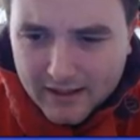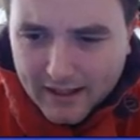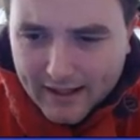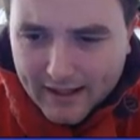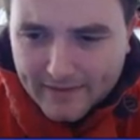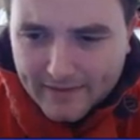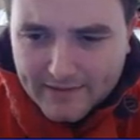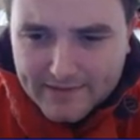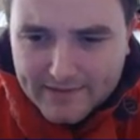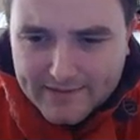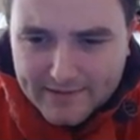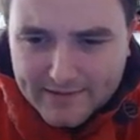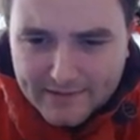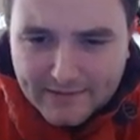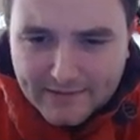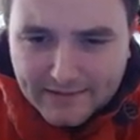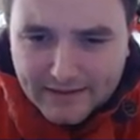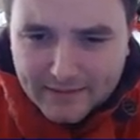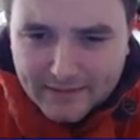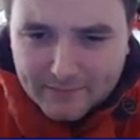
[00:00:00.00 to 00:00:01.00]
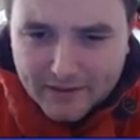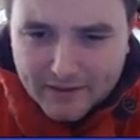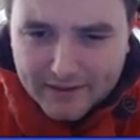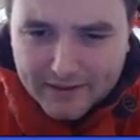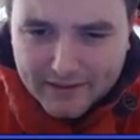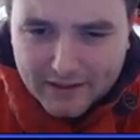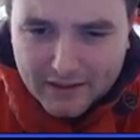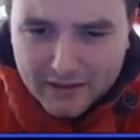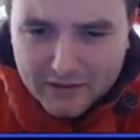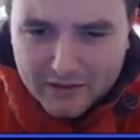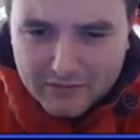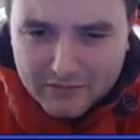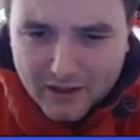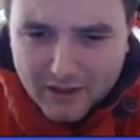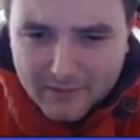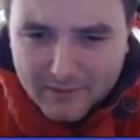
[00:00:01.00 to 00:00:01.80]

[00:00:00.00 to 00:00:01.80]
And then suddenly I'm like, oh,